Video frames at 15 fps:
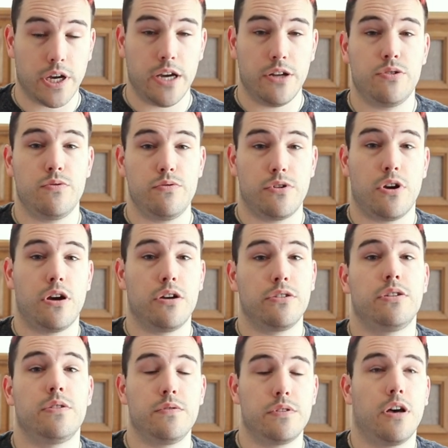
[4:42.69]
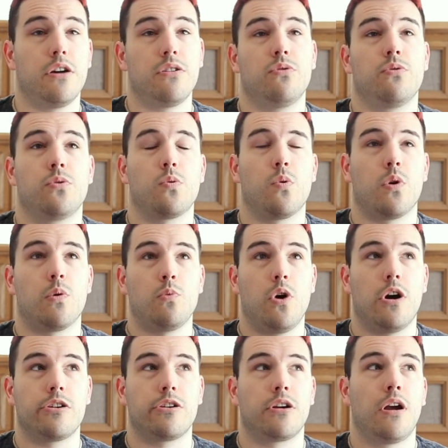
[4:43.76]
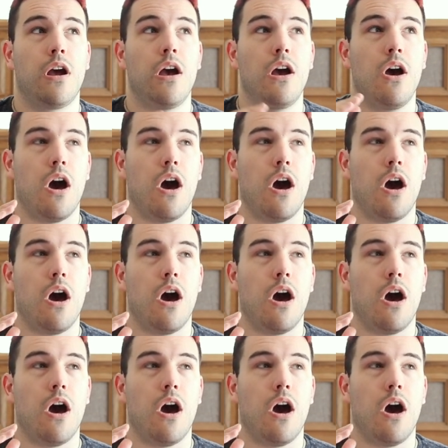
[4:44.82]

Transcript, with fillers: I do not use hot or warm water